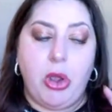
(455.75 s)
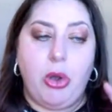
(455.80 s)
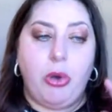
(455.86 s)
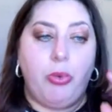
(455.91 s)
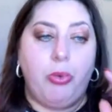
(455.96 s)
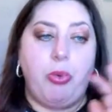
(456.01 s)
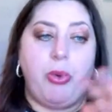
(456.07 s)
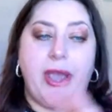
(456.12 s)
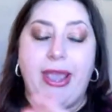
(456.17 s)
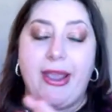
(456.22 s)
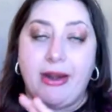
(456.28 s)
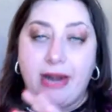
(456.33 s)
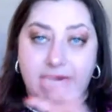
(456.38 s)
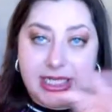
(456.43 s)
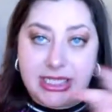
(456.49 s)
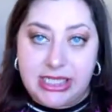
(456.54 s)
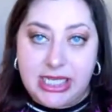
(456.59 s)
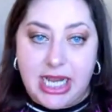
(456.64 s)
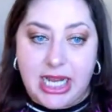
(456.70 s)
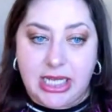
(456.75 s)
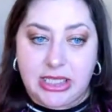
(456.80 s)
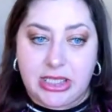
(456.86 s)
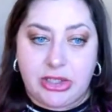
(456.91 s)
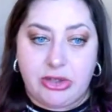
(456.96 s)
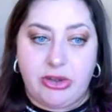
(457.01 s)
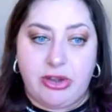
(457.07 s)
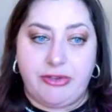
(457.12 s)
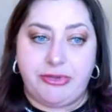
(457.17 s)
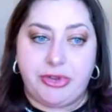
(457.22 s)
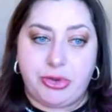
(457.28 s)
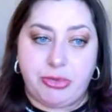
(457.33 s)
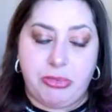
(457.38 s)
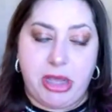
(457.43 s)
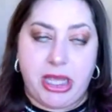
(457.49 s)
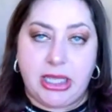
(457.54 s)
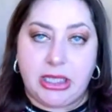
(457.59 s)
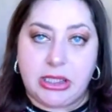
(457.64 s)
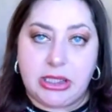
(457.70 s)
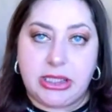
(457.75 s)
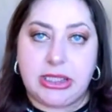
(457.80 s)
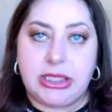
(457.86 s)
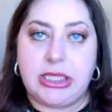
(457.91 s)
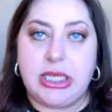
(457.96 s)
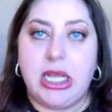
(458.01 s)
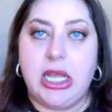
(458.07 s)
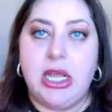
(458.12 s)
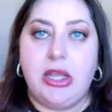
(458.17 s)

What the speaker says: where exactly you have to mail it.